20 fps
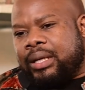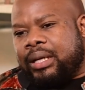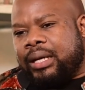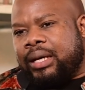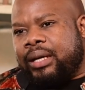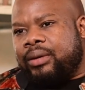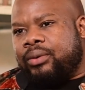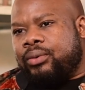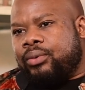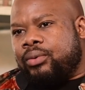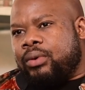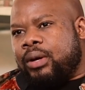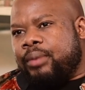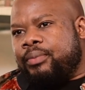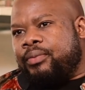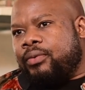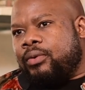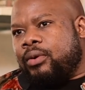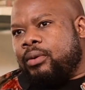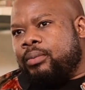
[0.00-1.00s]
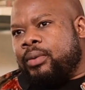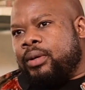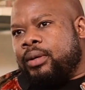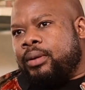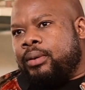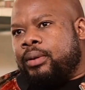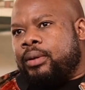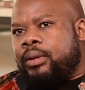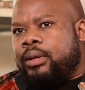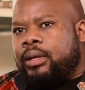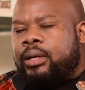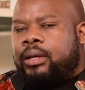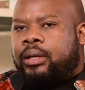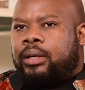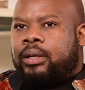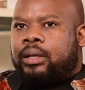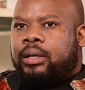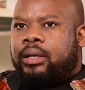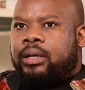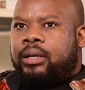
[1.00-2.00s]
I yeah. grew up from a,
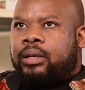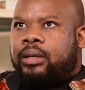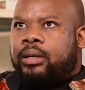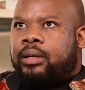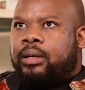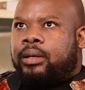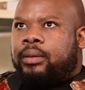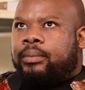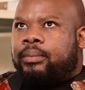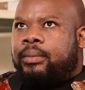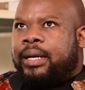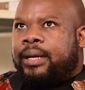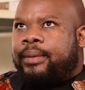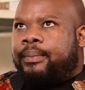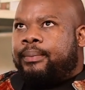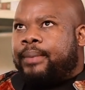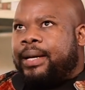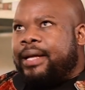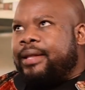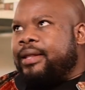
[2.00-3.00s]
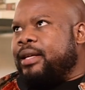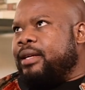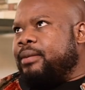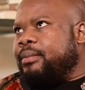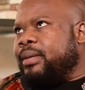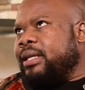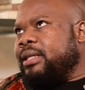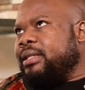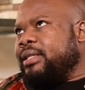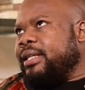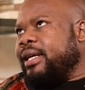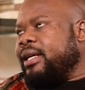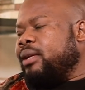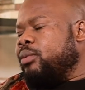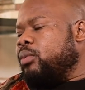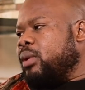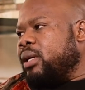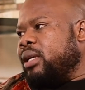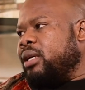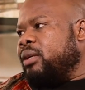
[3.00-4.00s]
a, a, my mother and my
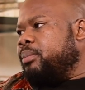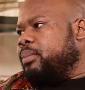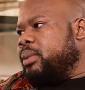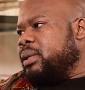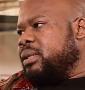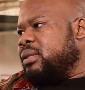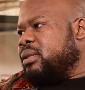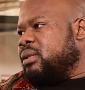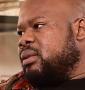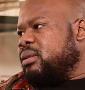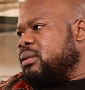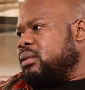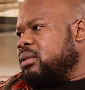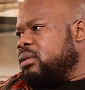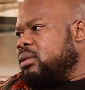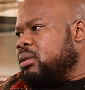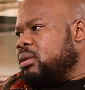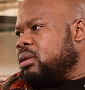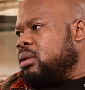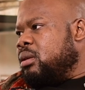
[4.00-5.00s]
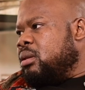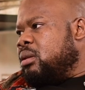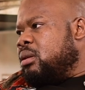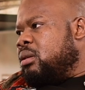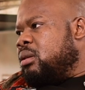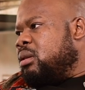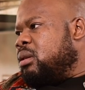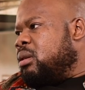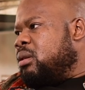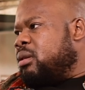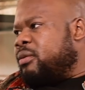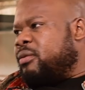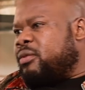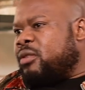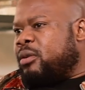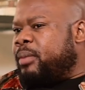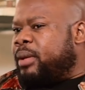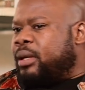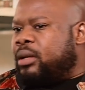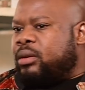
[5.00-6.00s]
dad were in business mm-hmm. uh,
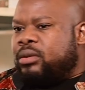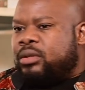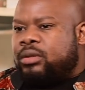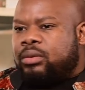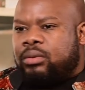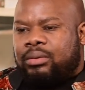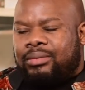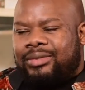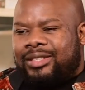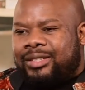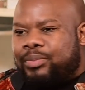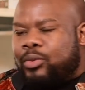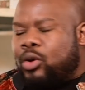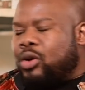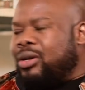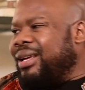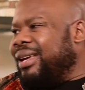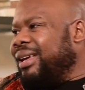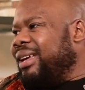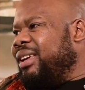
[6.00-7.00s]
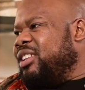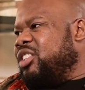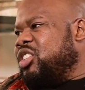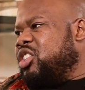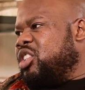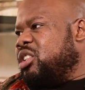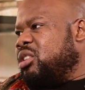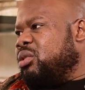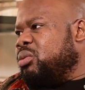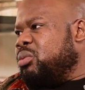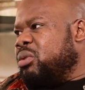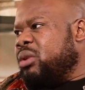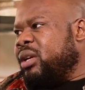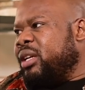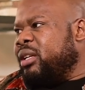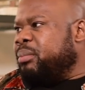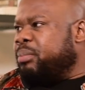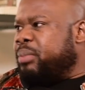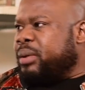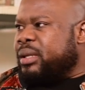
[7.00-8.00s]
from a small age. Hmm. We were
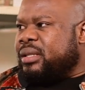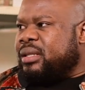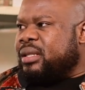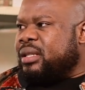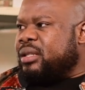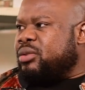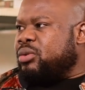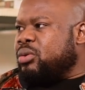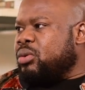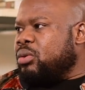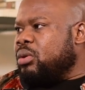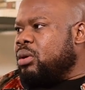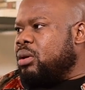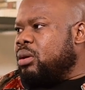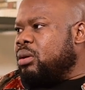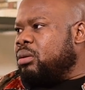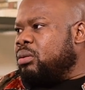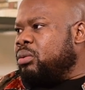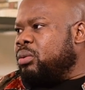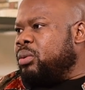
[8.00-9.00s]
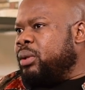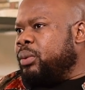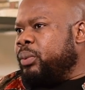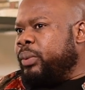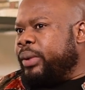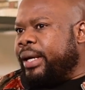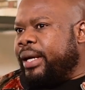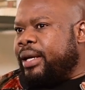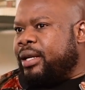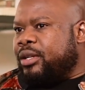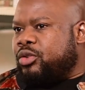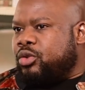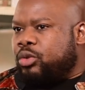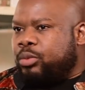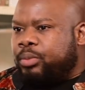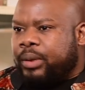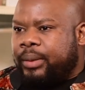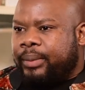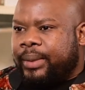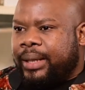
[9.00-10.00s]
in business, so wow. Uh, we, we had a
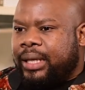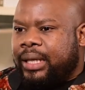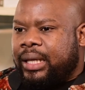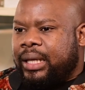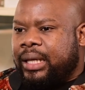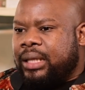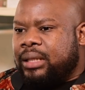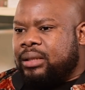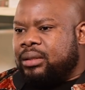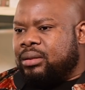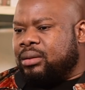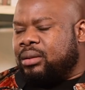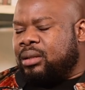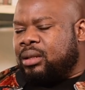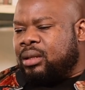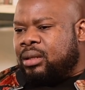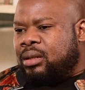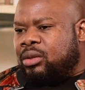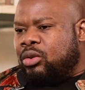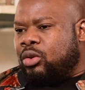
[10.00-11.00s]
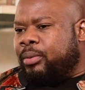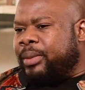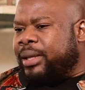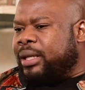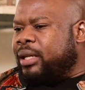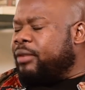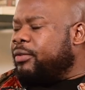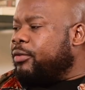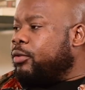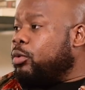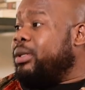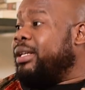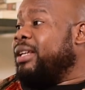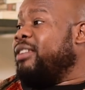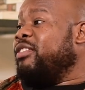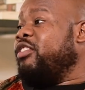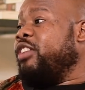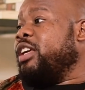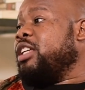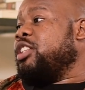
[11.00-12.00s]
supermarket. No man, a fruit
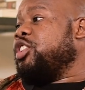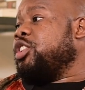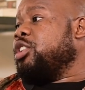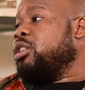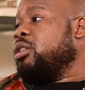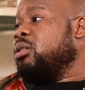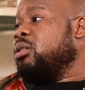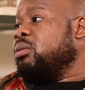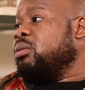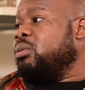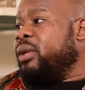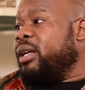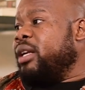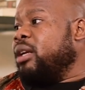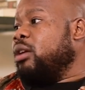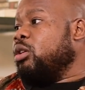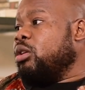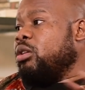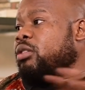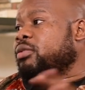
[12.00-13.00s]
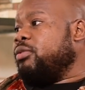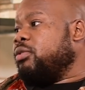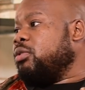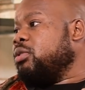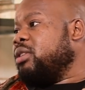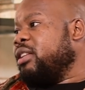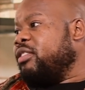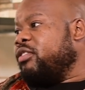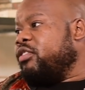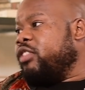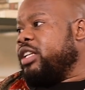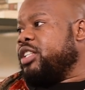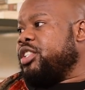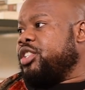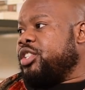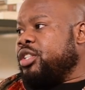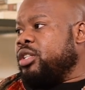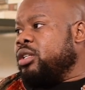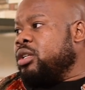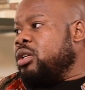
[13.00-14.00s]
and veg. We had a lot of fruit and
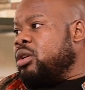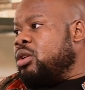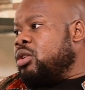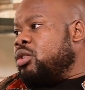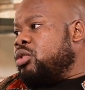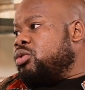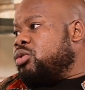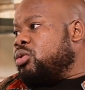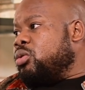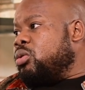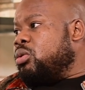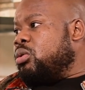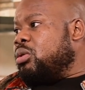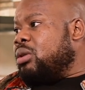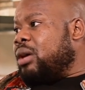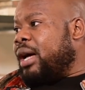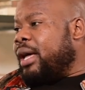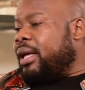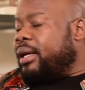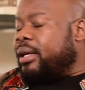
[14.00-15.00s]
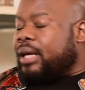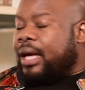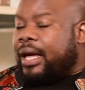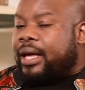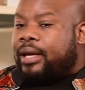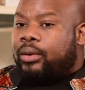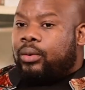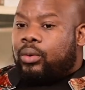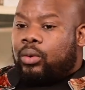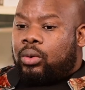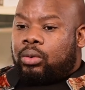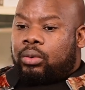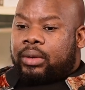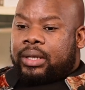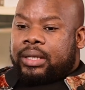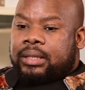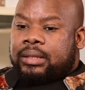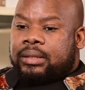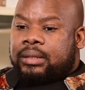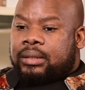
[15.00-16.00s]
veg. Wow. So I I
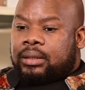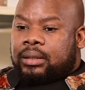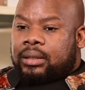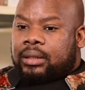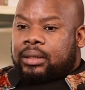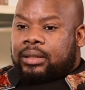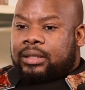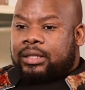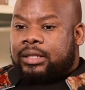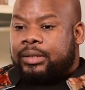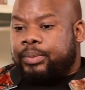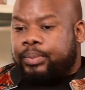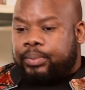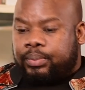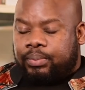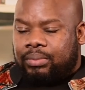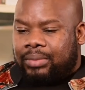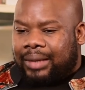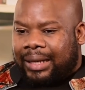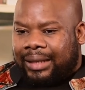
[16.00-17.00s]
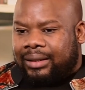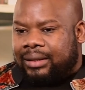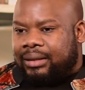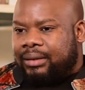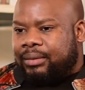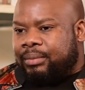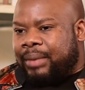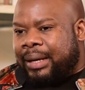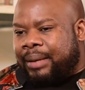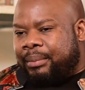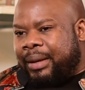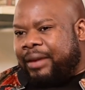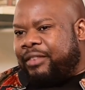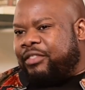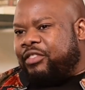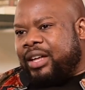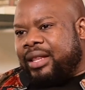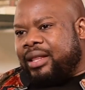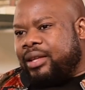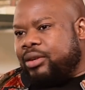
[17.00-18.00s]
always ins like my, my
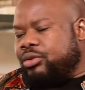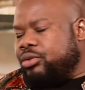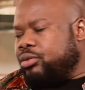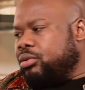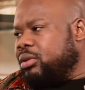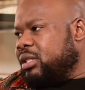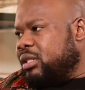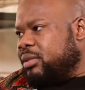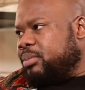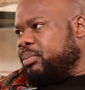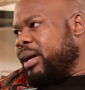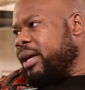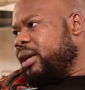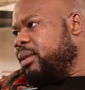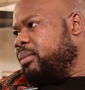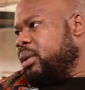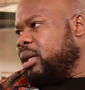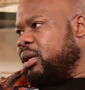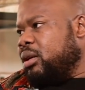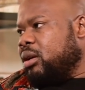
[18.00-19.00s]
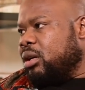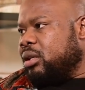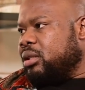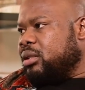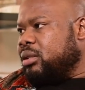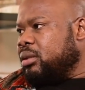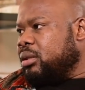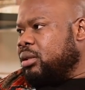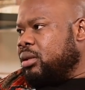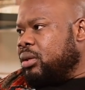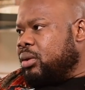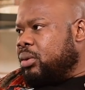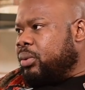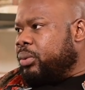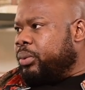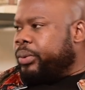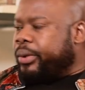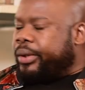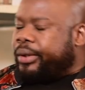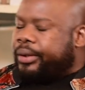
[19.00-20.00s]
father used to inspire me a lot
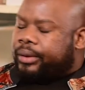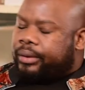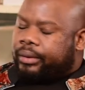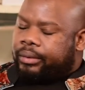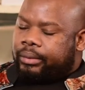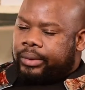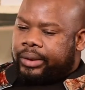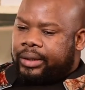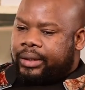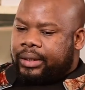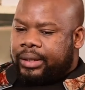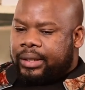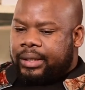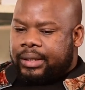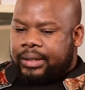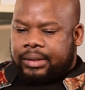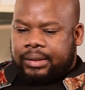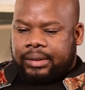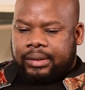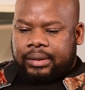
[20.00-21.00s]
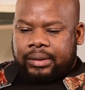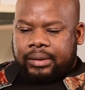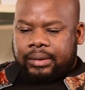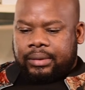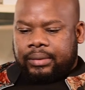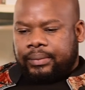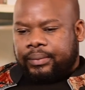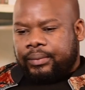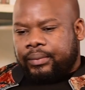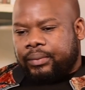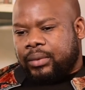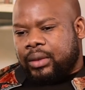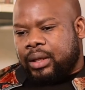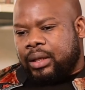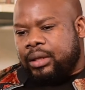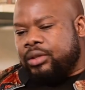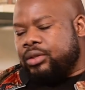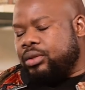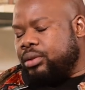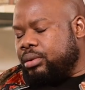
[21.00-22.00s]
hmm. with with his
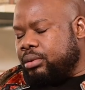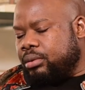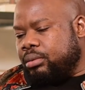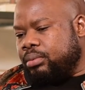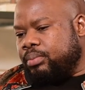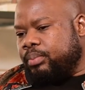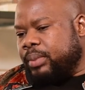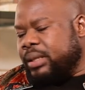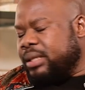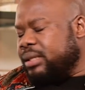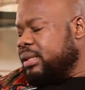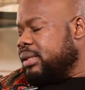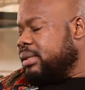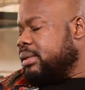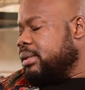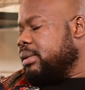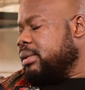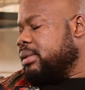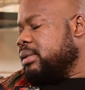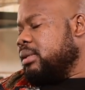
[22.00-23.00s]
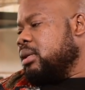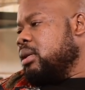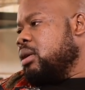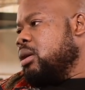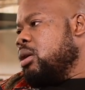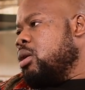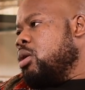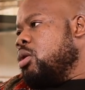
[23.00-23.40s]
his businesses.